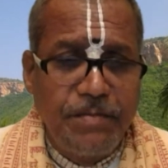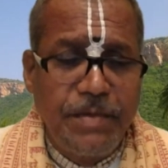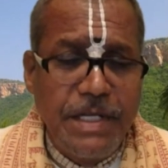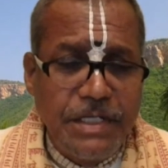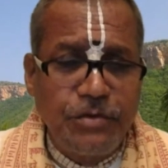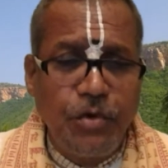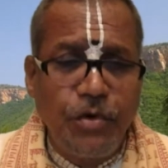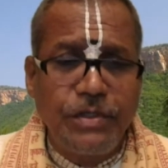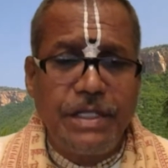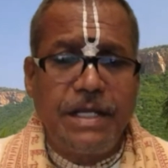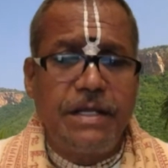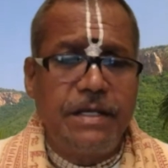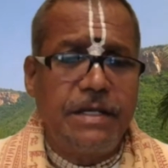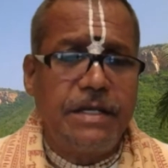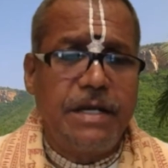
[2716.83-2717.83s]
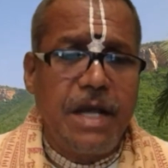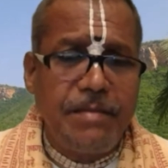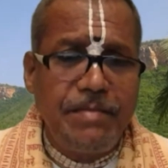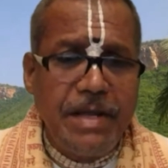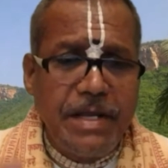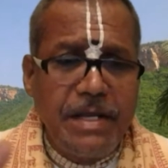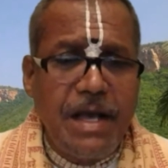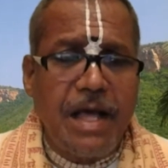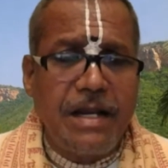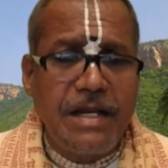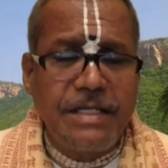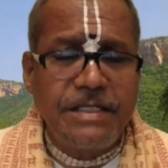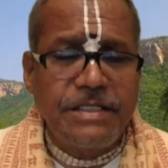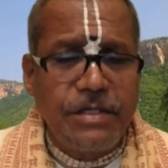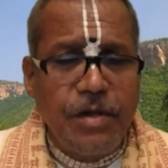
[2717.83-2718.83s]
Please go there and make
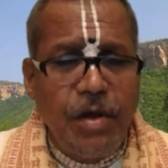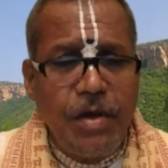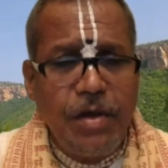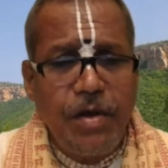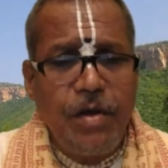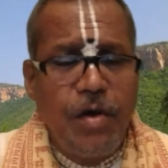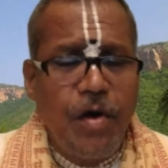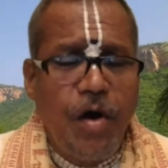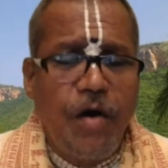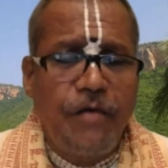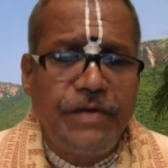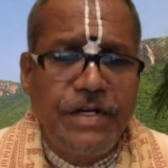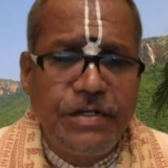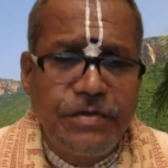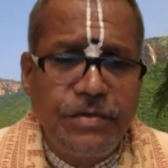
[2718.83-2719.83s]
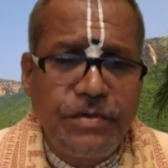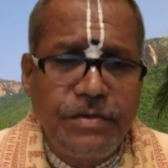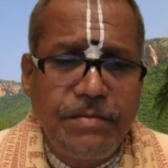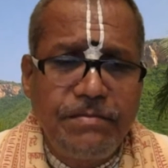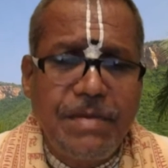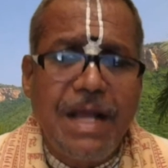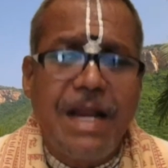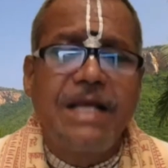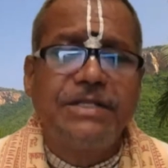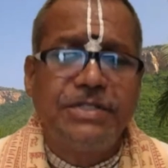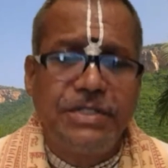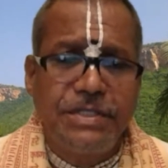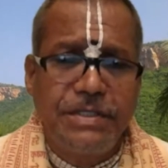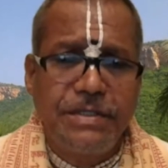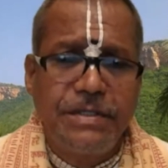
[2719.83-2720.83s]
garlands, offer it to
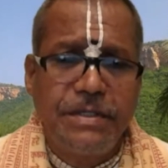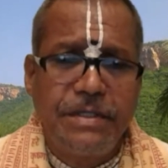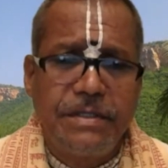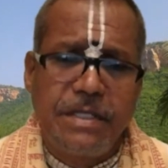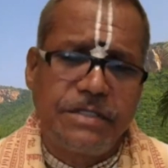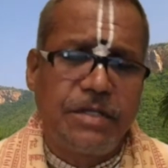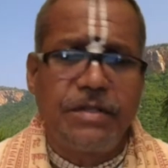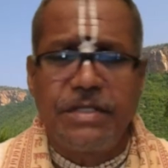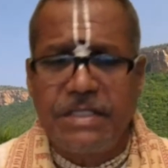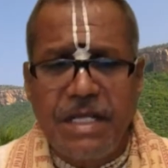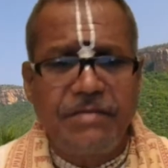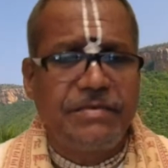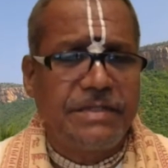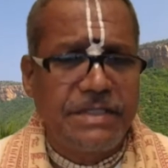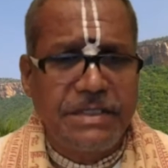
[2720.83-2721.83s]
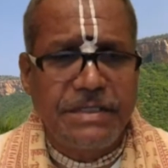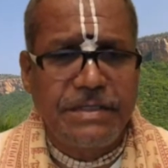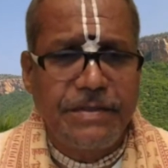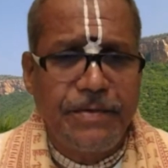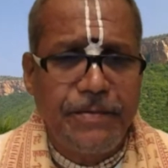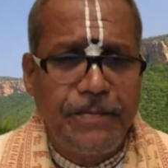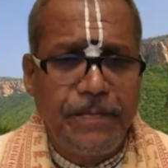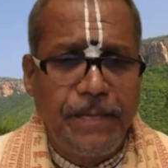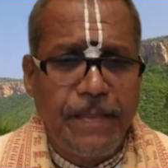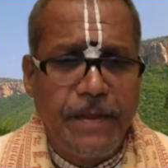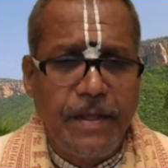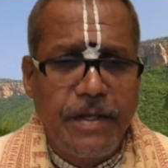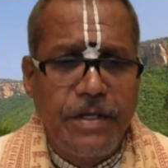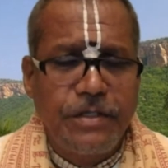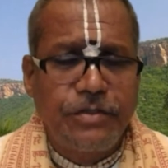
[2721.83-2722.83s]
Balaji. That's all the service.
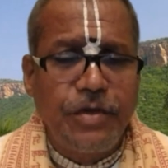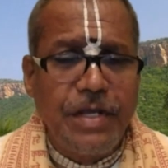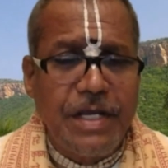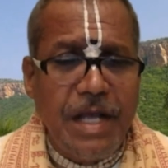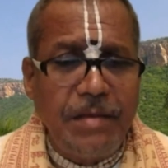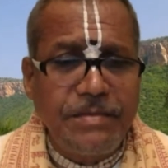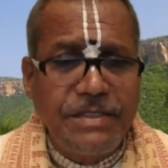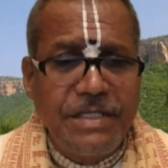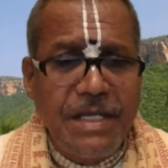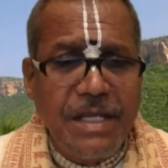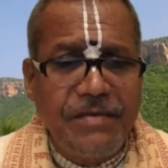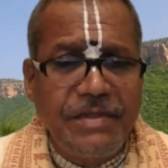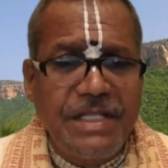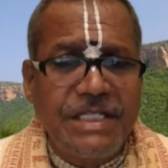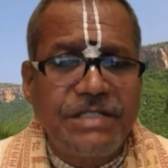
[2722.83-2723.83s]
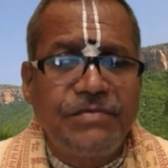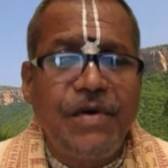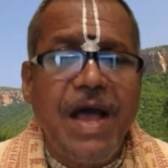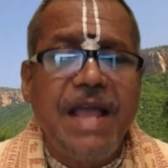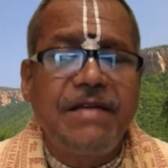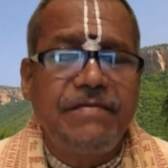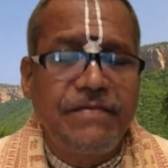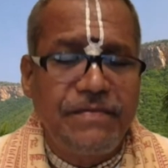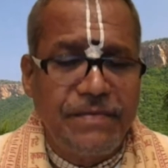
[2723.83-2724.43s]
So he comes here with his wife.